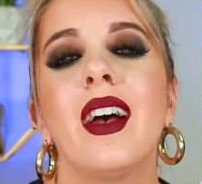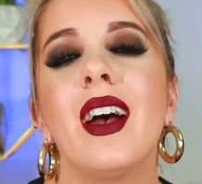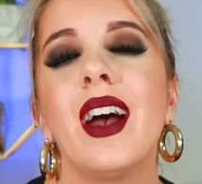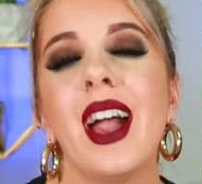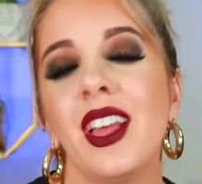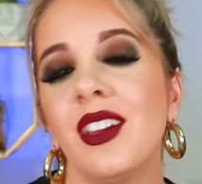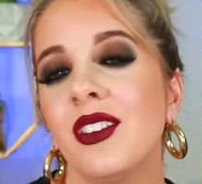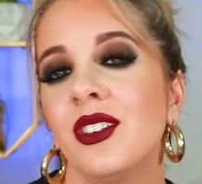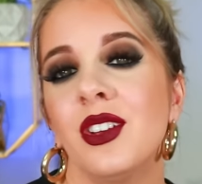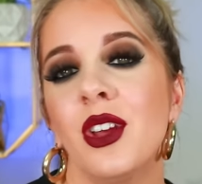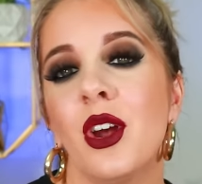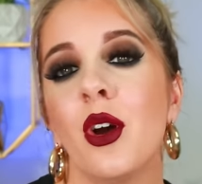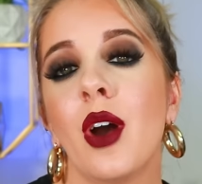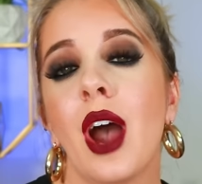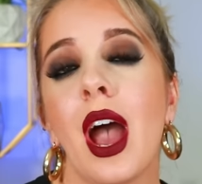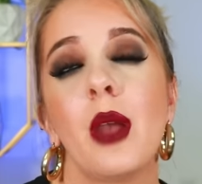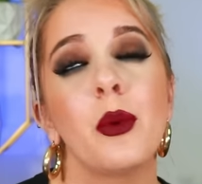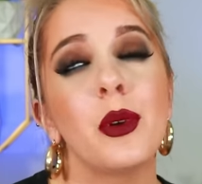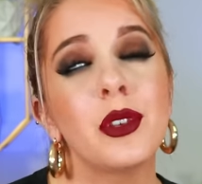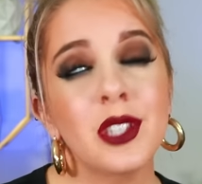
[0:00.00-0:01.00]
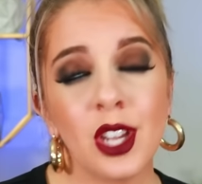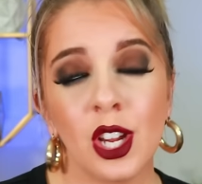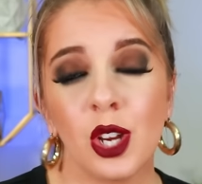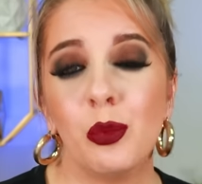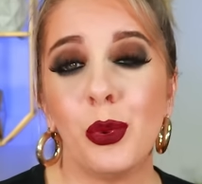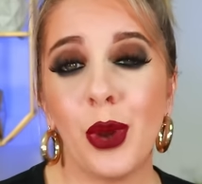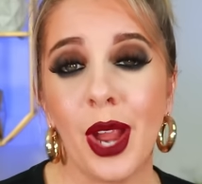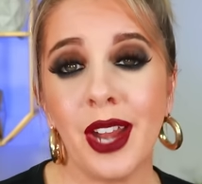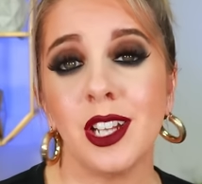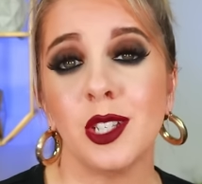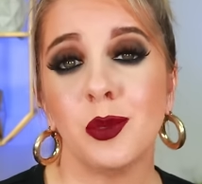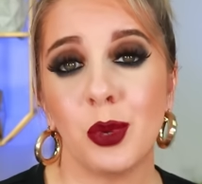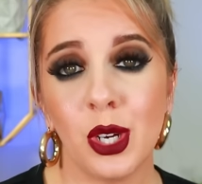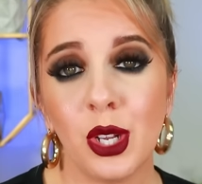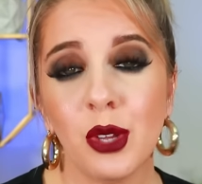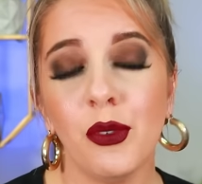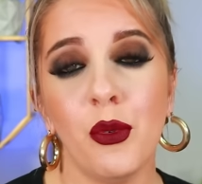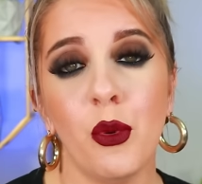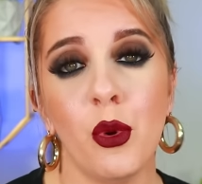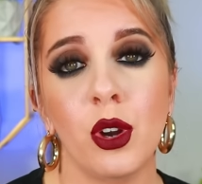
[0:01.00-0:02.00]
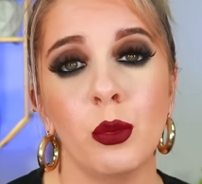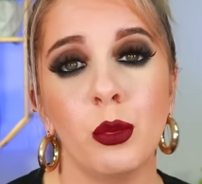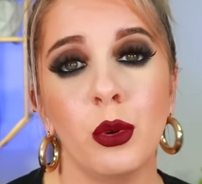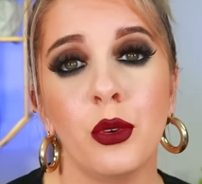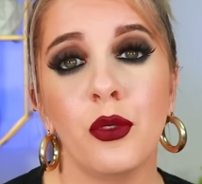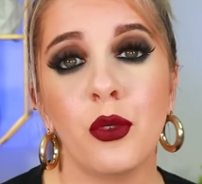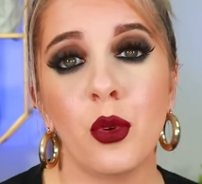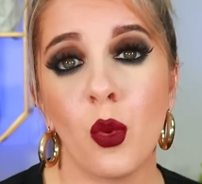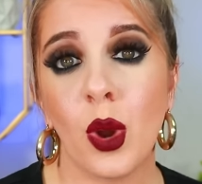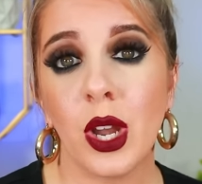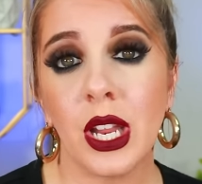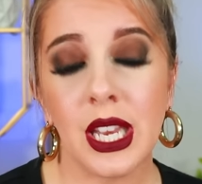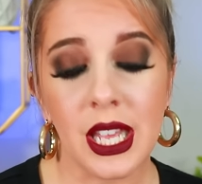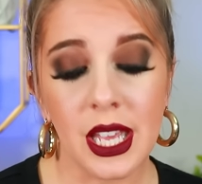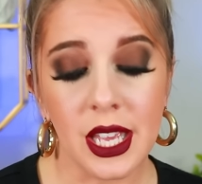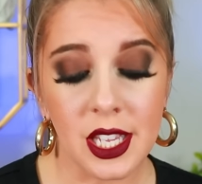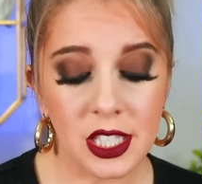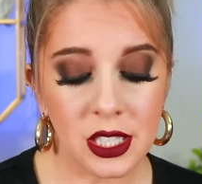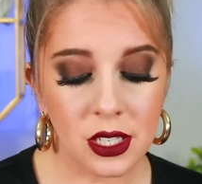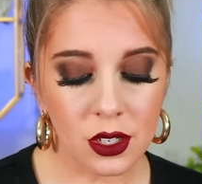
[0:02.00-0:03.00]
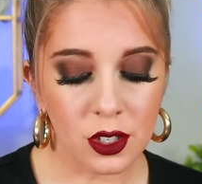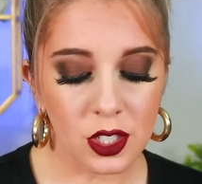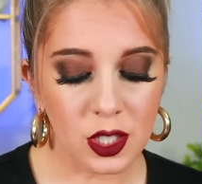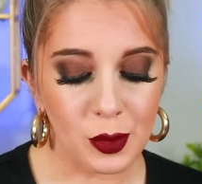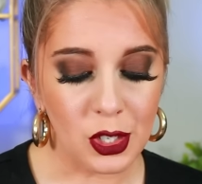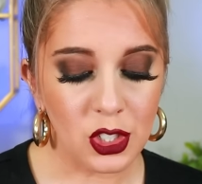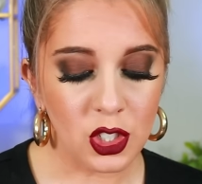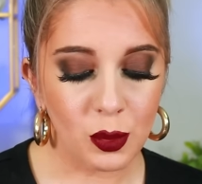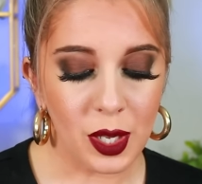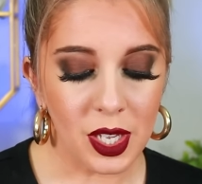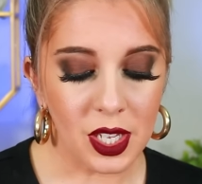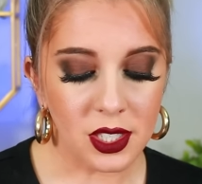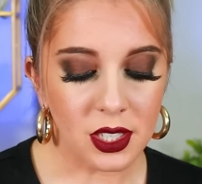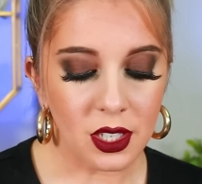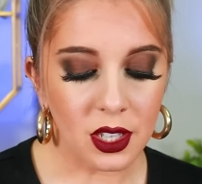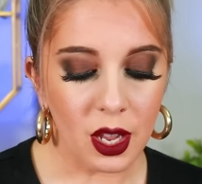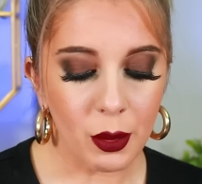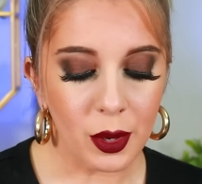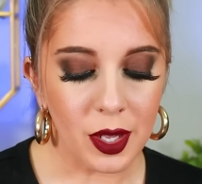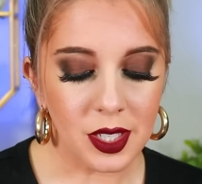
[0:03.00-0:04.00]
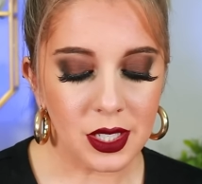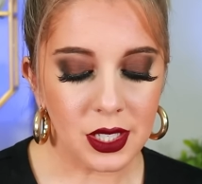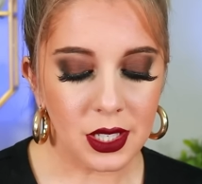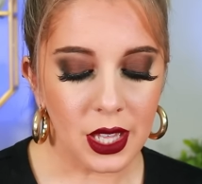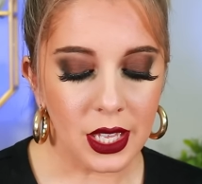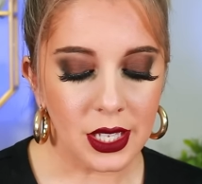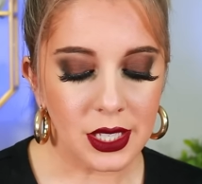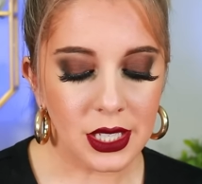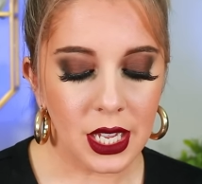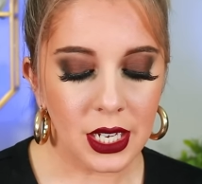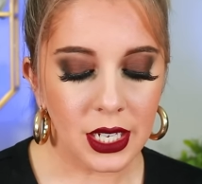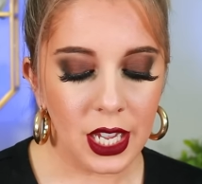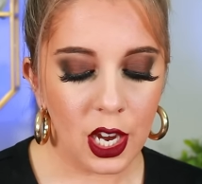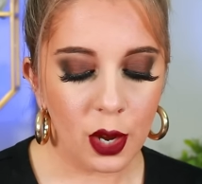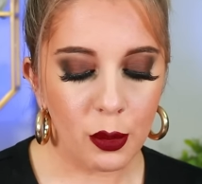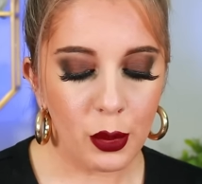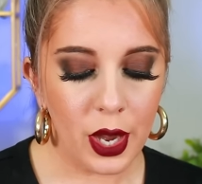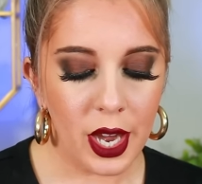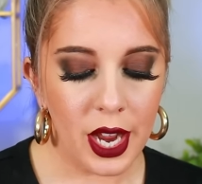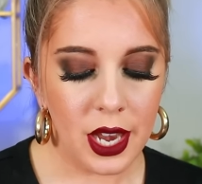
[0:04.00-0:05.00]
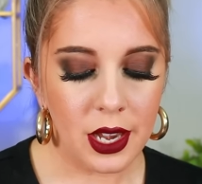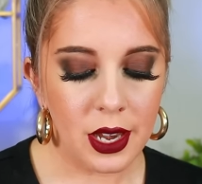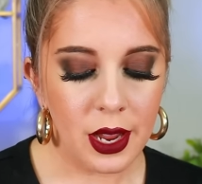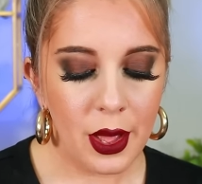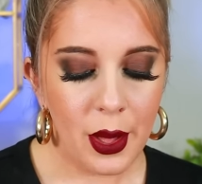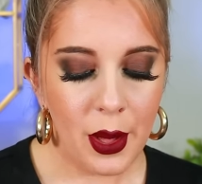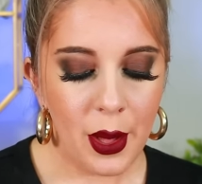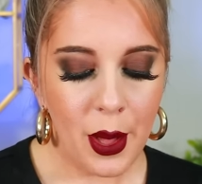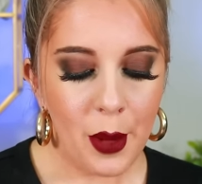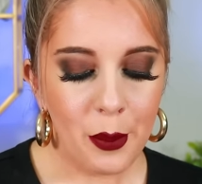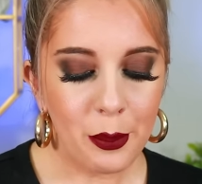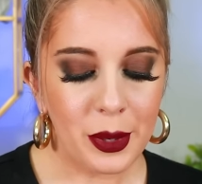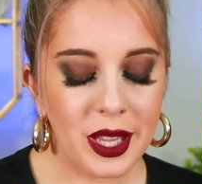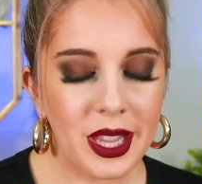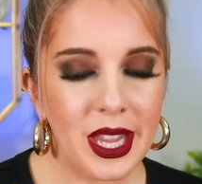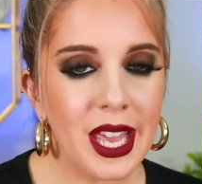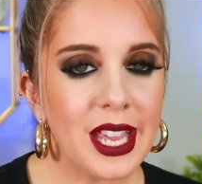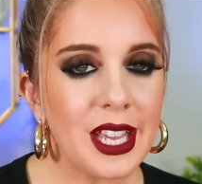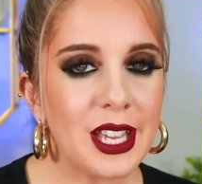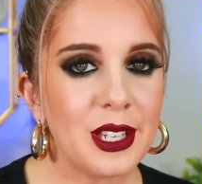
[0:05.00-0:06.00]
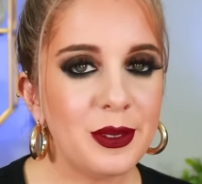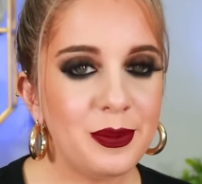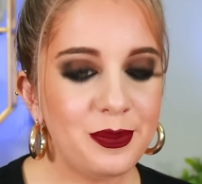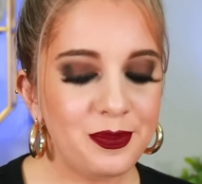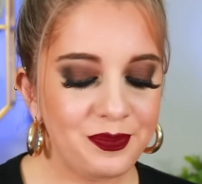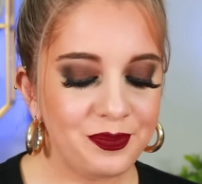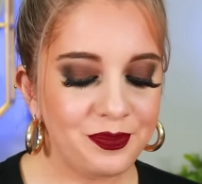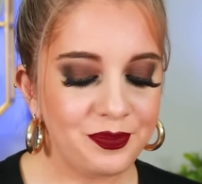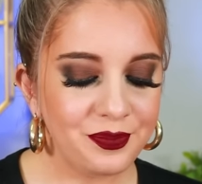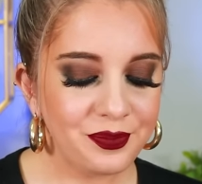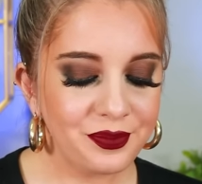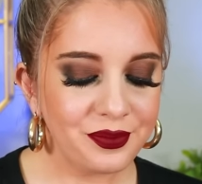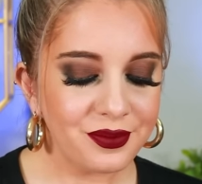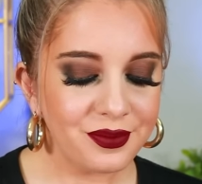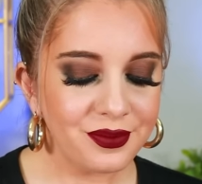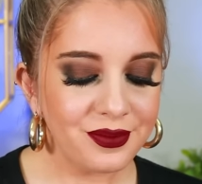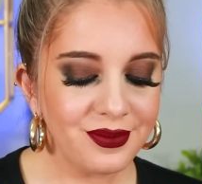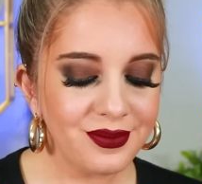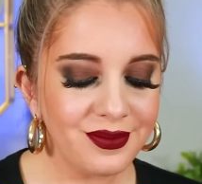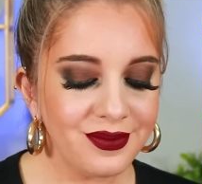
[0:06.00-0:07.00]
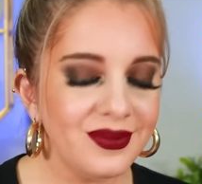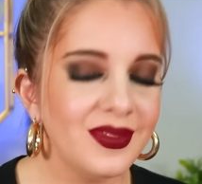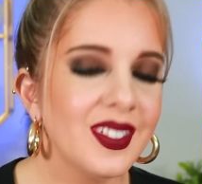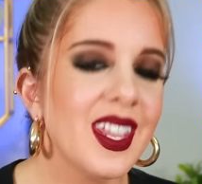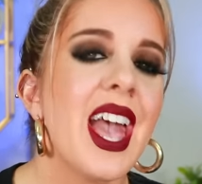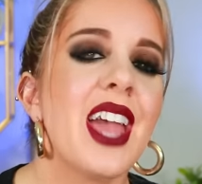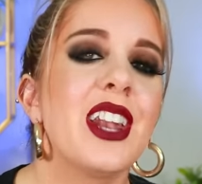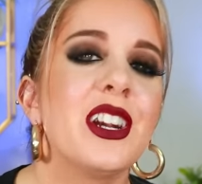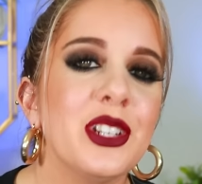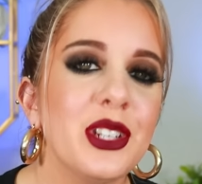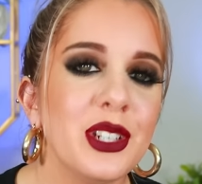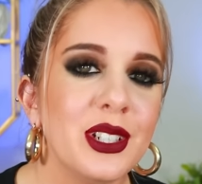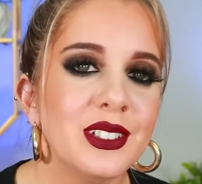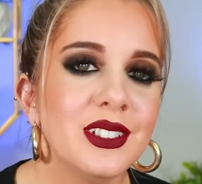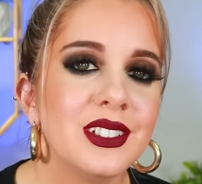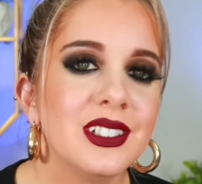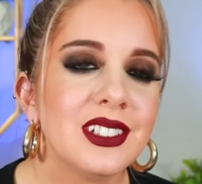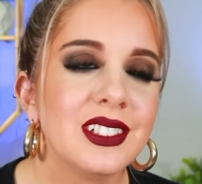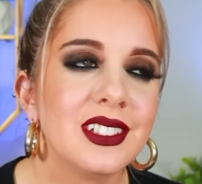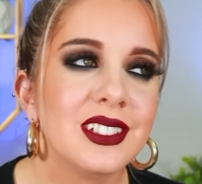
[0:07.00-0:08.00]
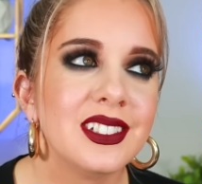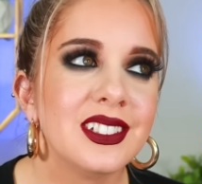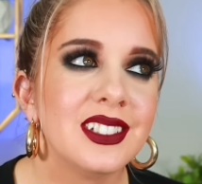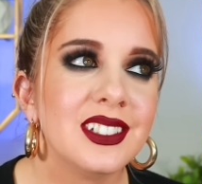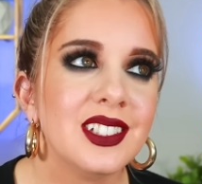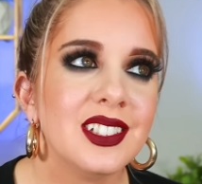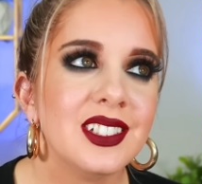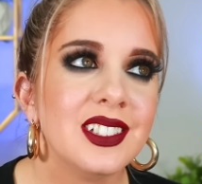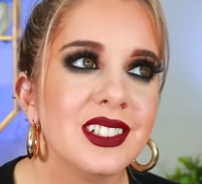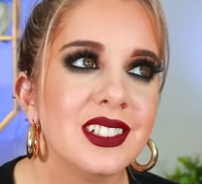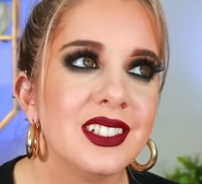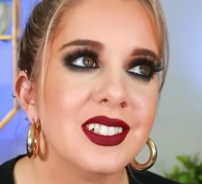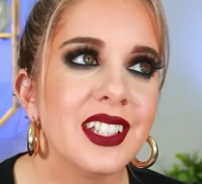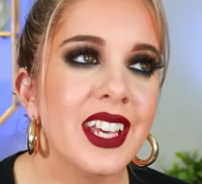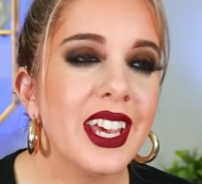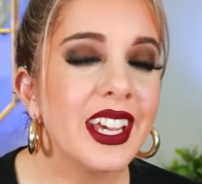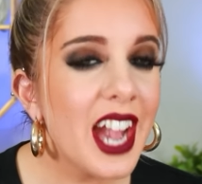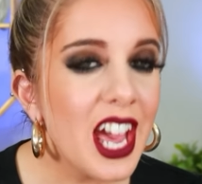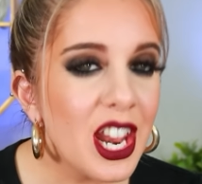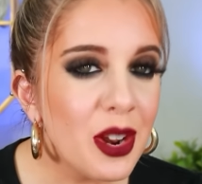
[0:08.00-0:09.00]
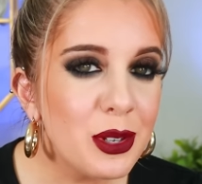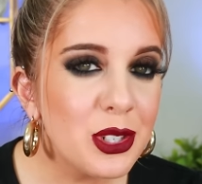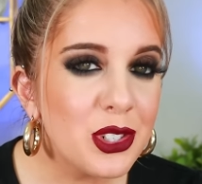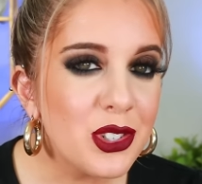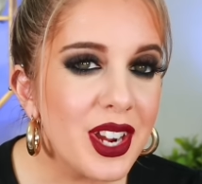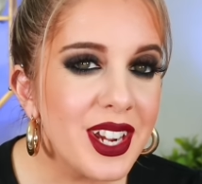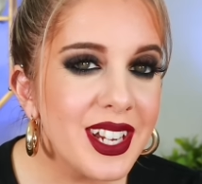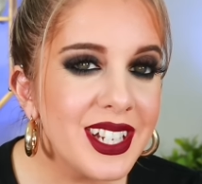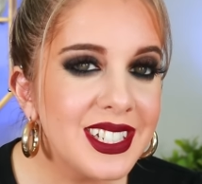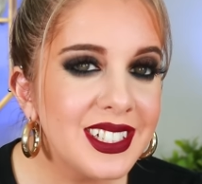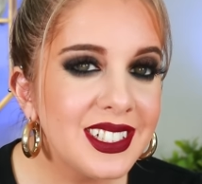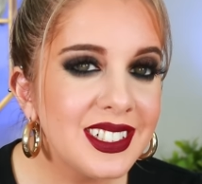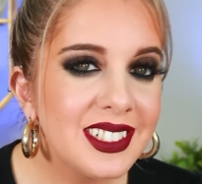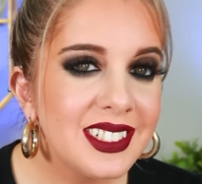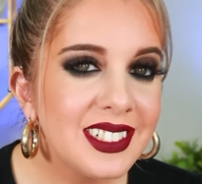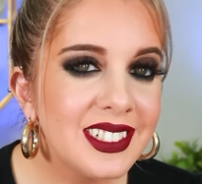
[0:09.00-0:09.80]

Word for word: I don't know. I will say her brand is pretty affordable for what it is. Her especially being a celebrity like skincare brand, but like, I don't know. I kind of want to try it.